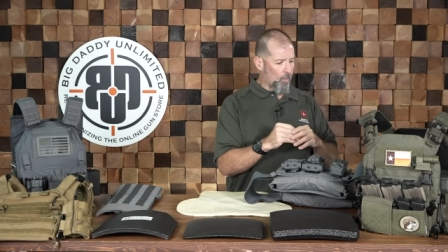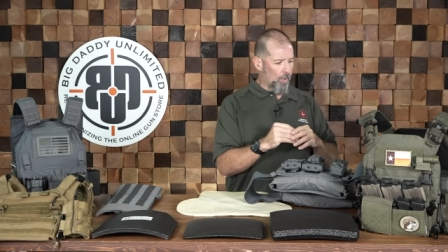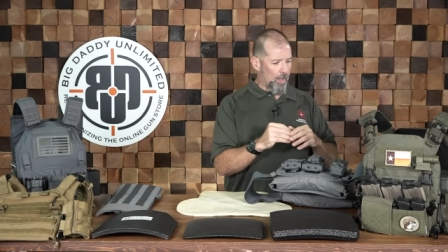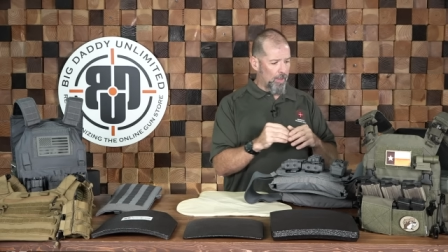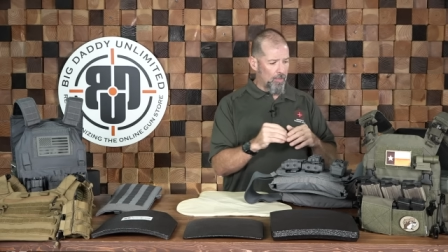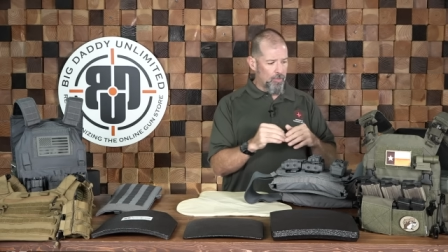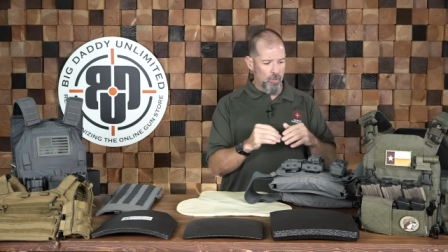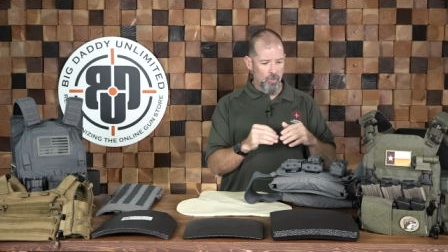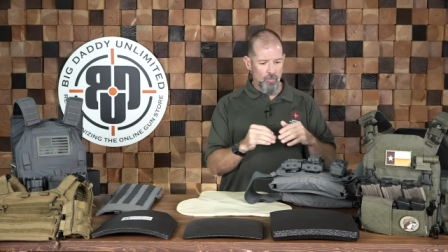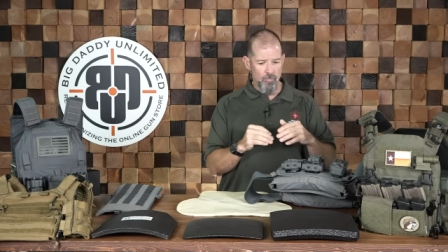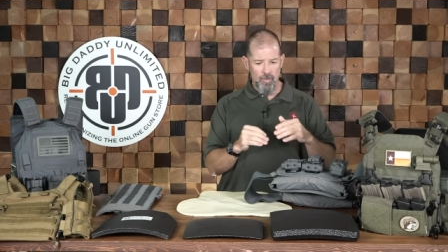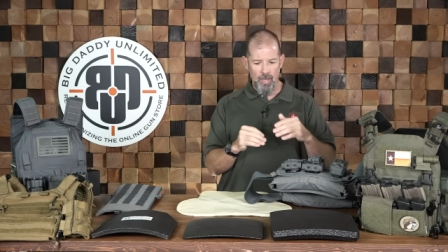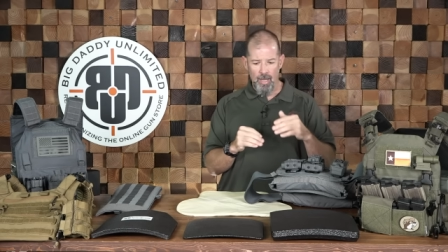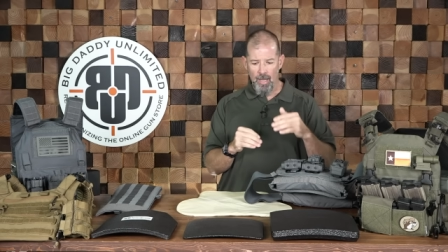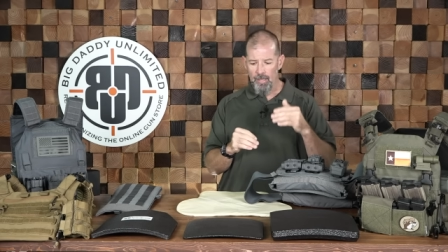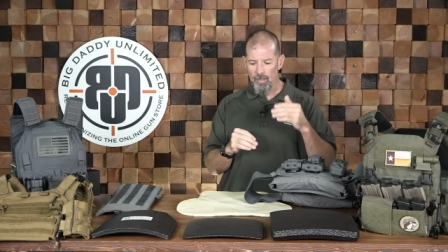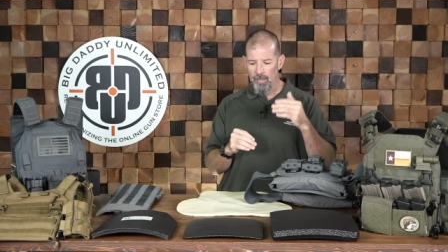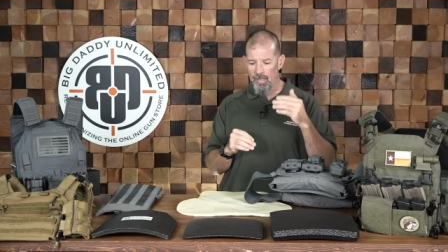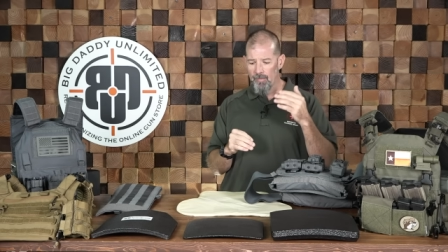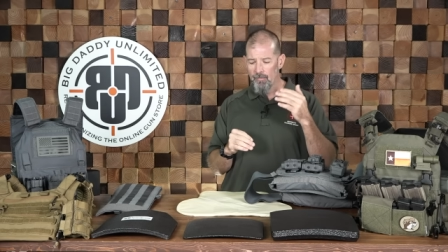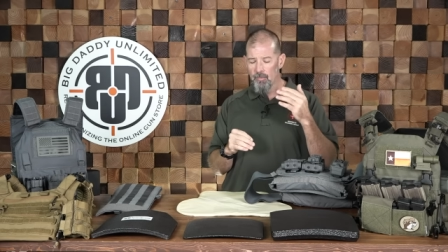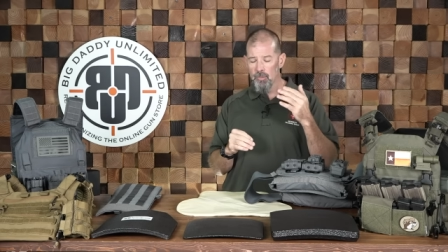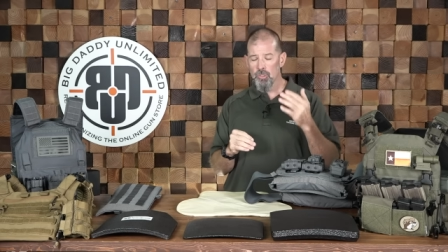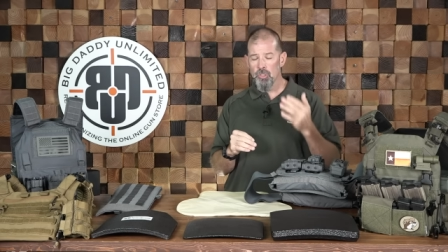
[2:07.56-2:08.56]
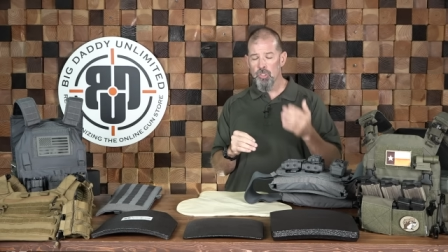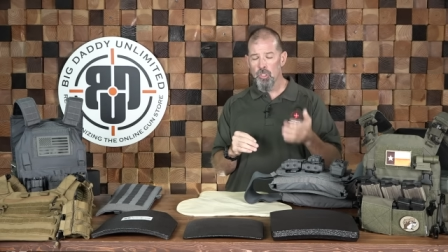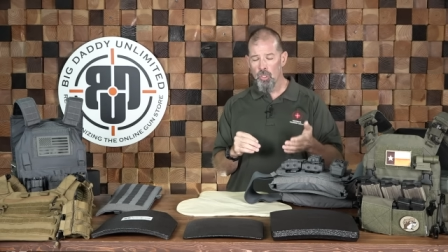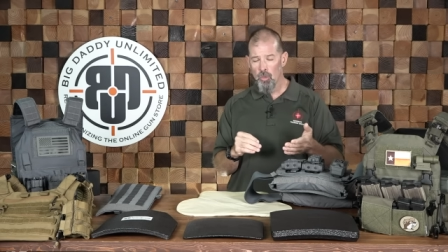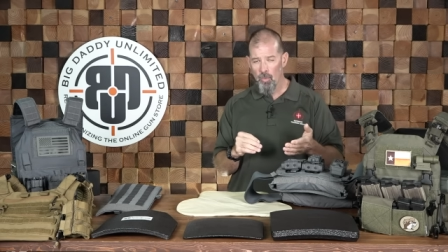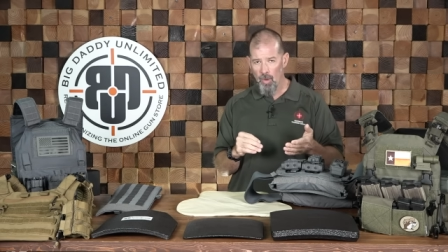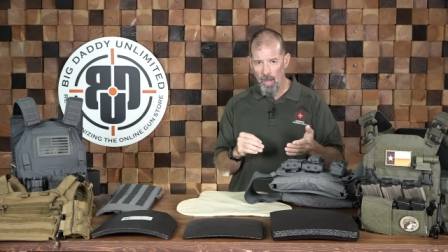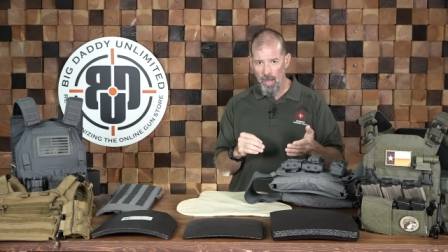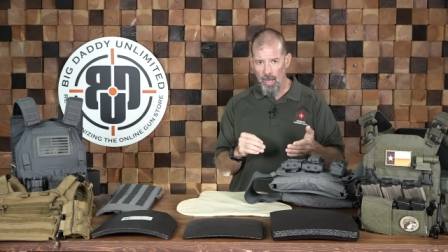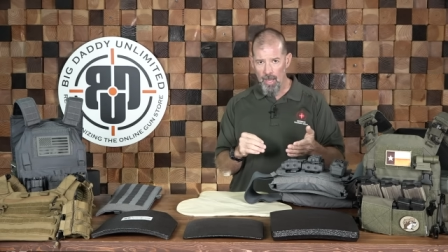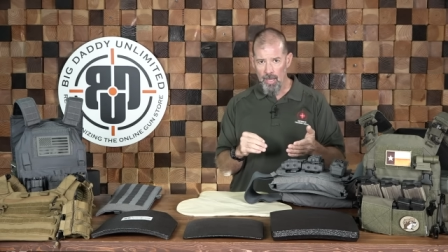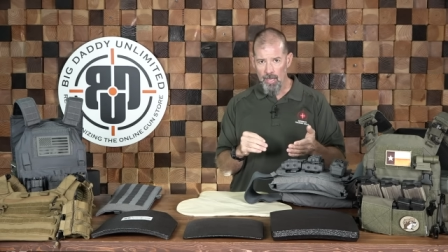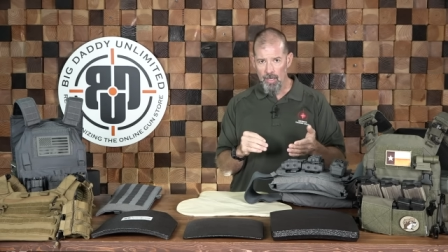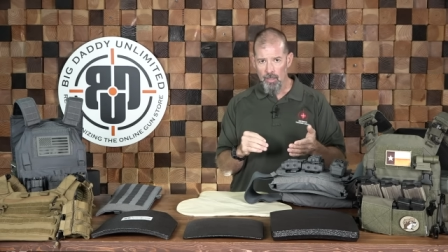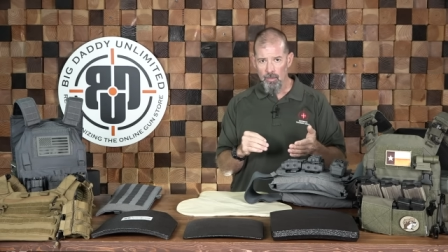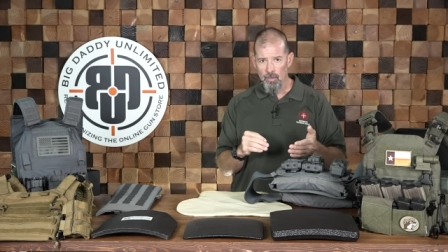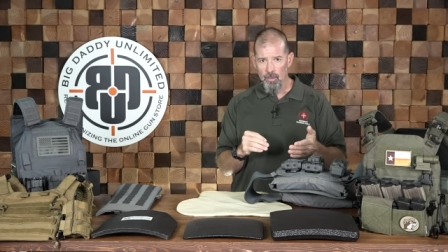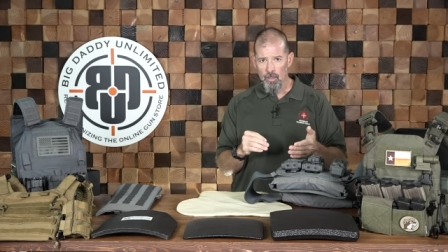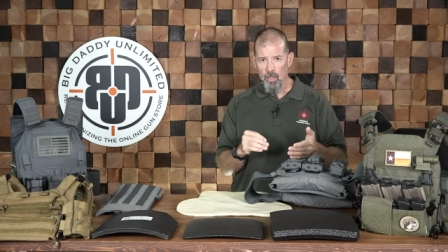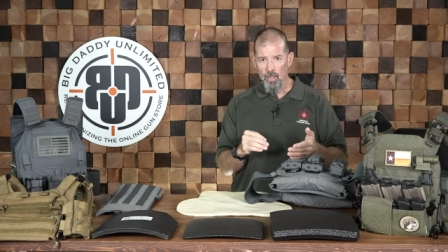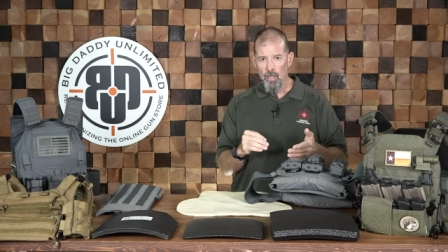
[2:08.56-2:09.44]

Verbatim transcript: with, you've got level 2A,